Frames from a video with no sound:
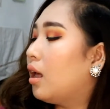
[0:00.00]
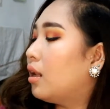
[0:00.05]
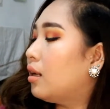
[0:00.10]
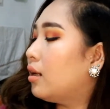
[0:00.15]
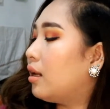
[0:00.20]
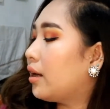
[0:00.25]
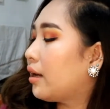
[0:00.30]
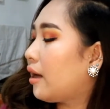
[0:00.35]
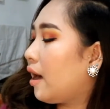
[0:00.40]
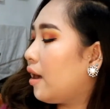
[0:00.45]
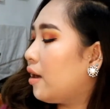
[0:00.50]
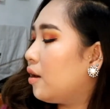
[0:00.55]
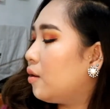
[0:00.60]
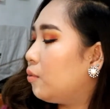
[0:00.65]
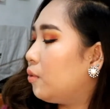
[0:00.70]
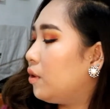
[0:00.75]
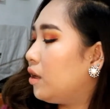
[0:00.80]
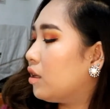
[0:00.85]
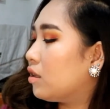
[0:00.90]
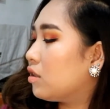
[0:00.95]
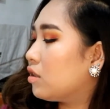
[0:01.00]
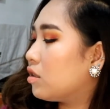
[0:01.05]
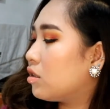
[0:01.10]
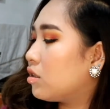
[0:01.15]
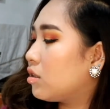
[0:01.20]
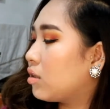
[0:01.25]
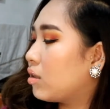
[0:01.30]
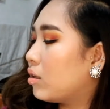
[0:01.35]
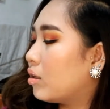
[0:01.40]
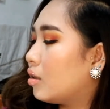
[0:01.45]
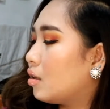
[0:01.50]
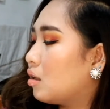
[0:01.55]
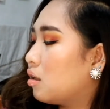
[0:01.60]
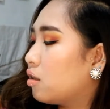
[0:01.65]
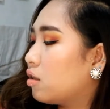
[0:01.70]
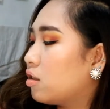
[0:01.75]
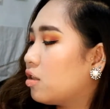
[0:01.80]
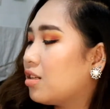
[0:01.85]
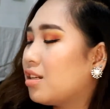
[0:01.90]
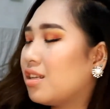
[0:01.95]
Like I wish
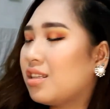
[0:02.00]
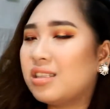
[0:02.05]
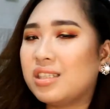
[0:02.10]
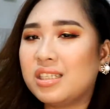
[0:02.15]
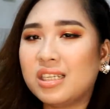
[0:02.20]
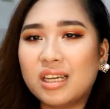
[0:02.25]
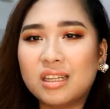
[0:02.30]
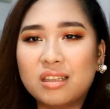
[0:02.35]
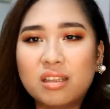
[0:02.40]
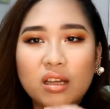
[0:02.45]
she did